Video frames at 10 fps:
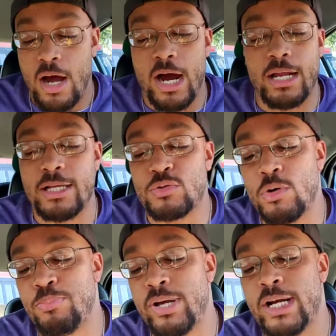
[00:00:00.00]
All right, let's
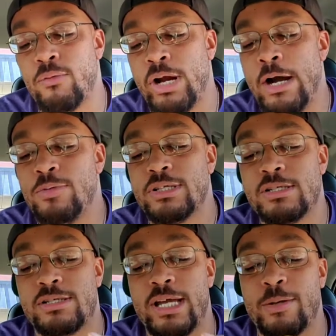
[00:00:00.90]
quit playing around with
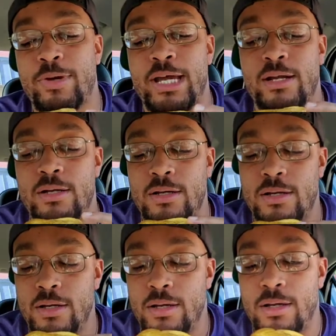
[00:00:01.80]
this thing, man.
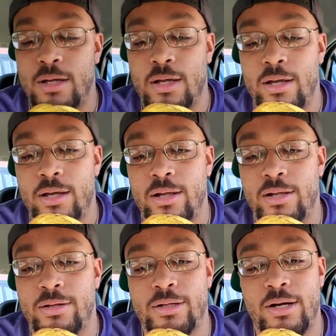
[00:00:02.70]

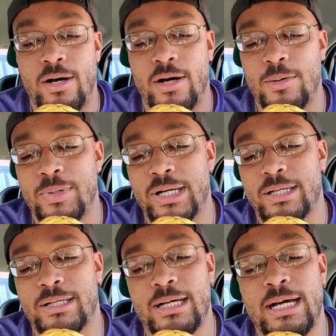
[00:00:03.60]
Oh my
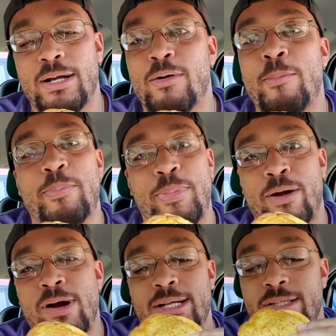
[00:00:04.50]
god, I'm gonna
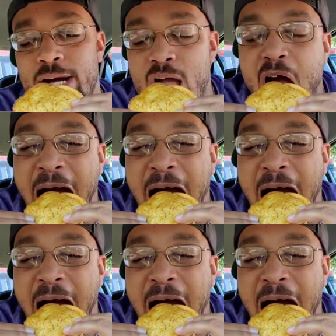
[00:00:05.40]
bite right there.